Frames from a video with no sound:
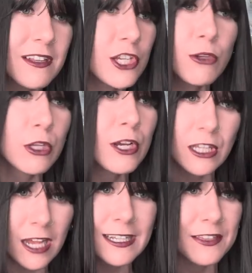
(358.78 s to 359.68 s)
you look a
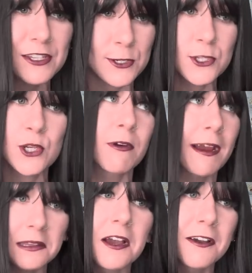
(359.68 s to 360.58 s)
lot like this YouTuber
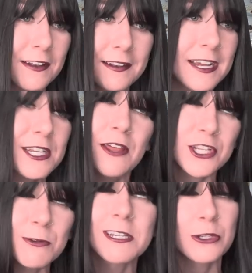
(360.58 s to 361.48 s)
I love, and I saw that
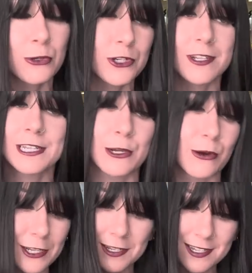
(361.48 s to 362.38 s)
she was in Georgia, so
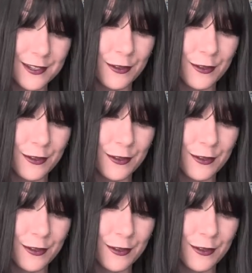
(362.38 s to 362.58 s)
I just